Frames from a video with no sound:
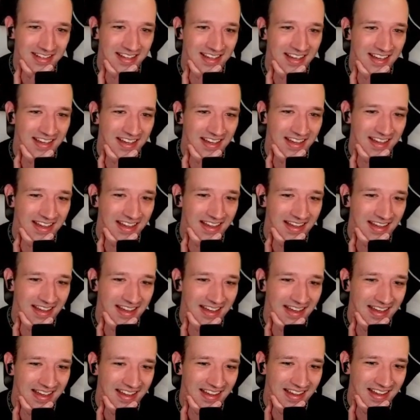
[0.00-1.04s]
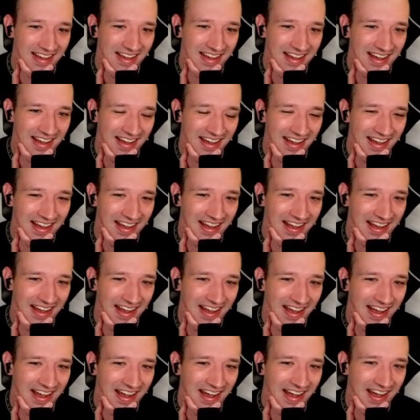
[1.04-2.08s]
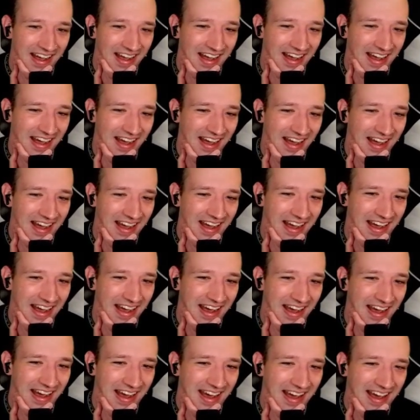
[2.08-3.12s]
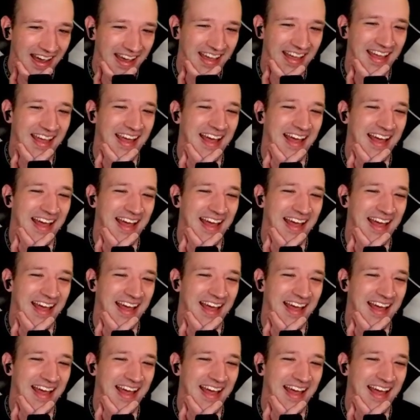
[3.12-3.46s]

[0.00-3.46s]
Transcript: Nobody speaks.